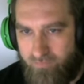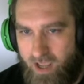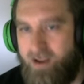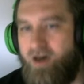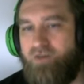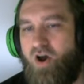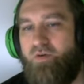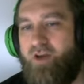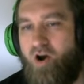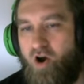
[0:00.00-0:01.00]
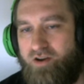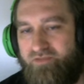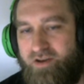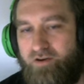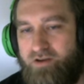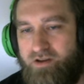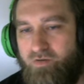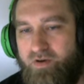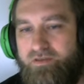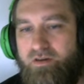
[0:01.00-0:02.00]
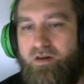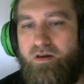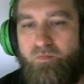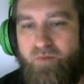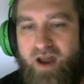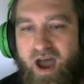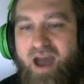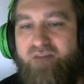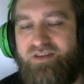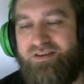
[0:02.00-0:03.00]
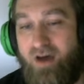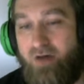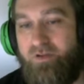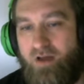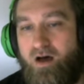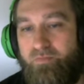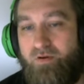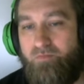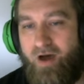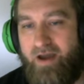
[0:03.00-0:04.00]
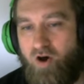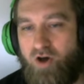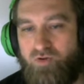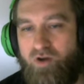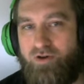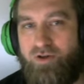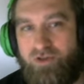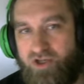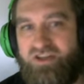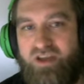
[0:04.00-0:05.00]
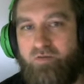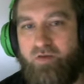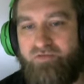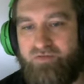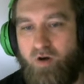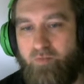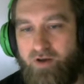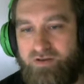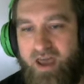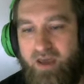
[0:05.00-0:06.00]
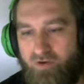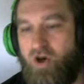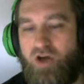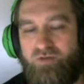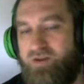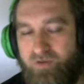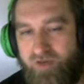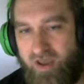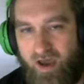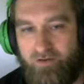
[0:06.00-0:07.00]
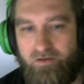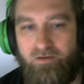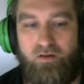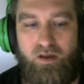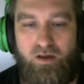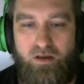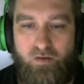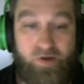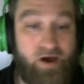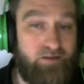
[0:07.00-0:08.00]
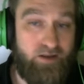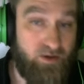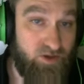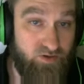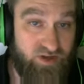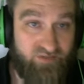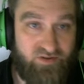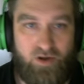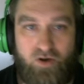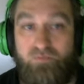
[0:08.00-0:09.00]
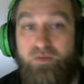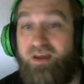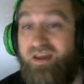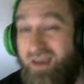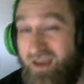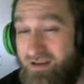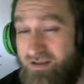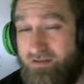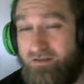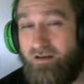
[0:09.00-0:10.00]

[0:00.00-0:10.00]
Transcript: Enel's already a hard enough leader to deal with but I have to double up my cost reduction just to get rid of his Momonosuke, which cost me a 2k counter. But, you know, you do what you have to do. He is...